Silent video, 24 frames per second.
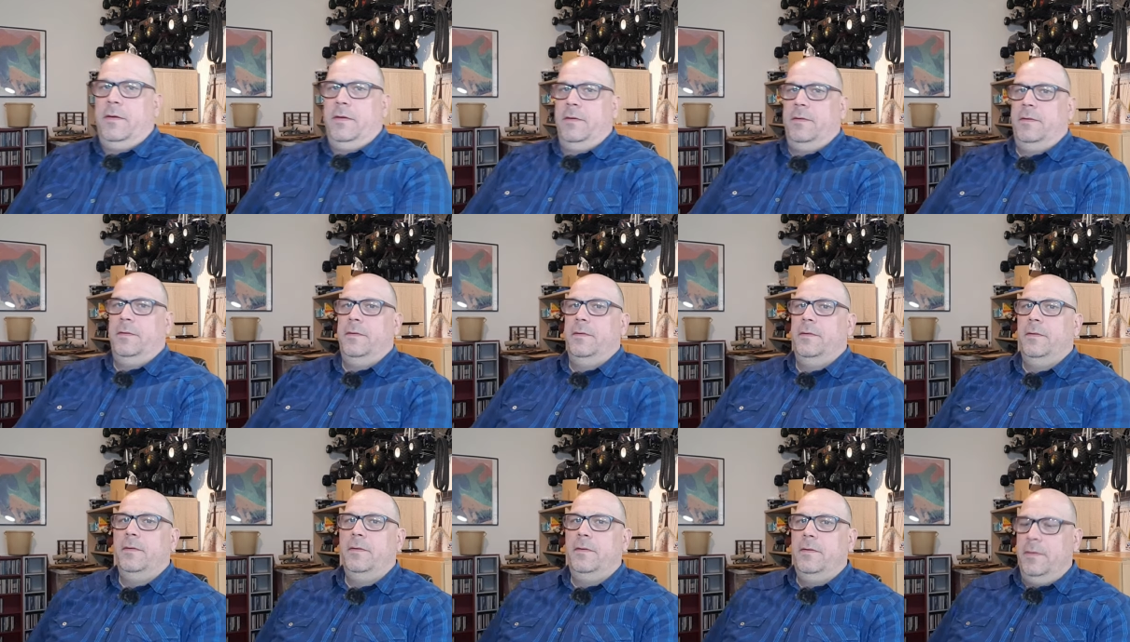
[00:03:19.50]

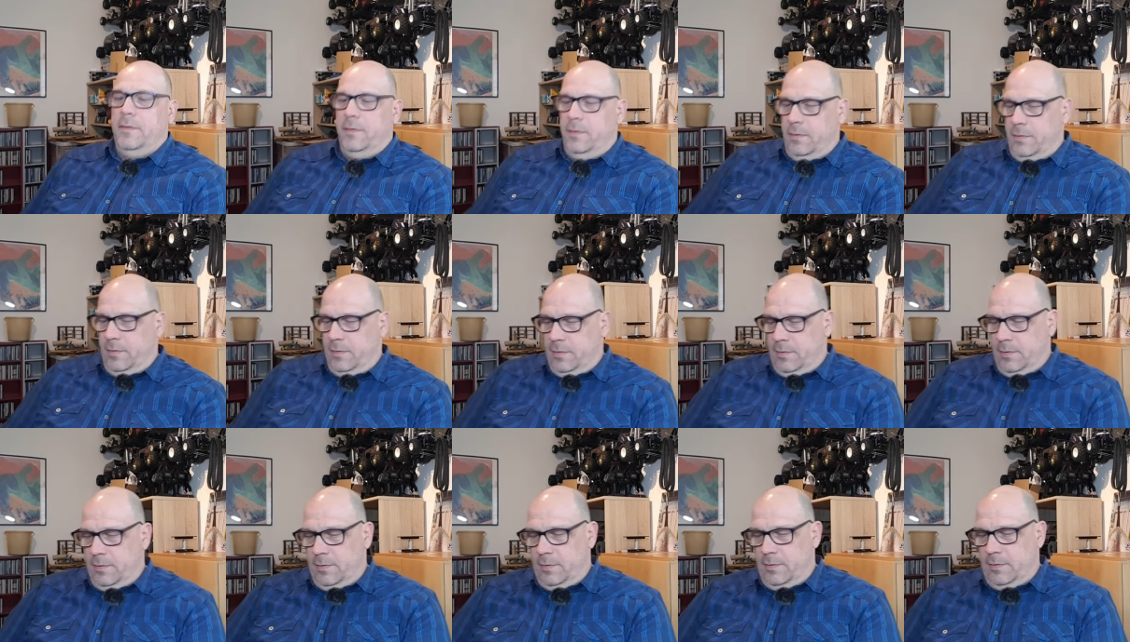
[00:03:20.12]

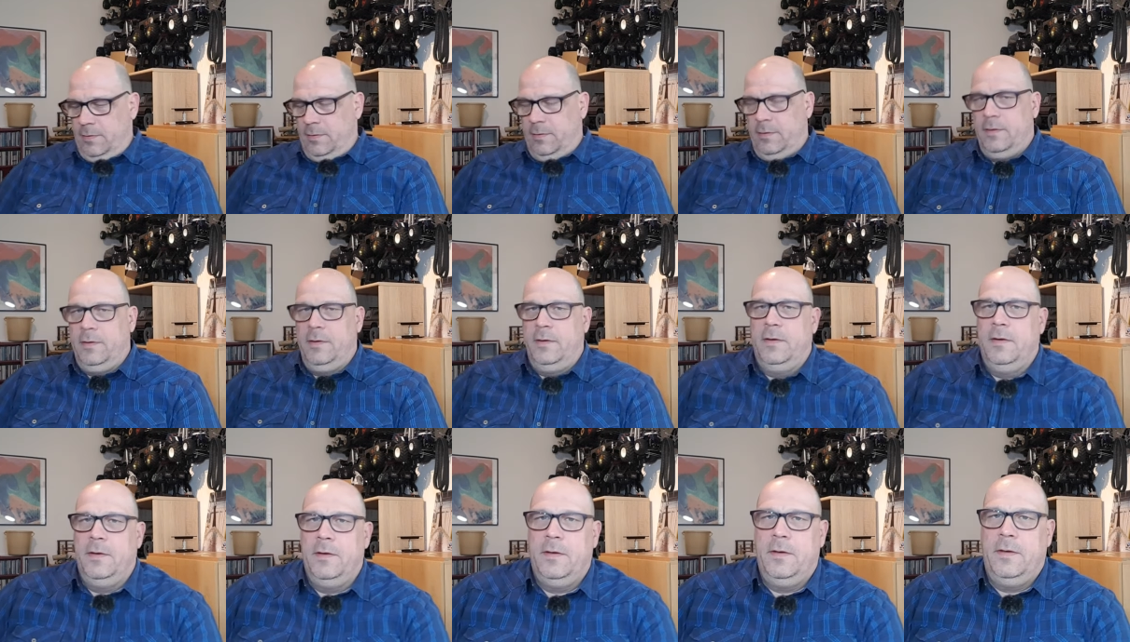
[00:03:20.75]

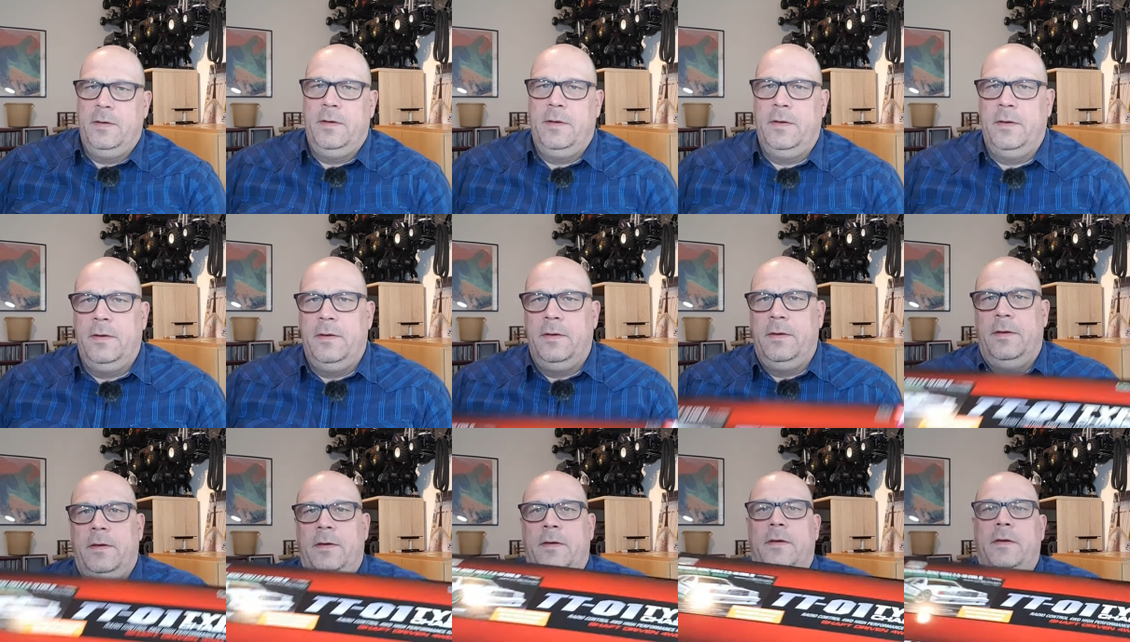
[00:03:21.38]

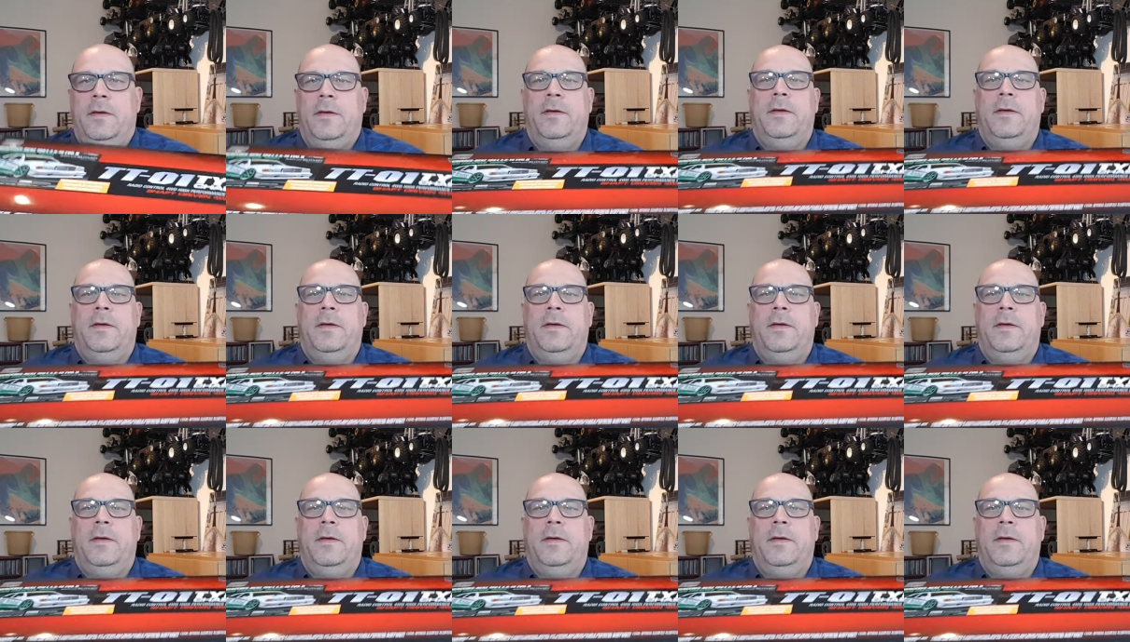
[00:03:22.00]
Nobody speaks.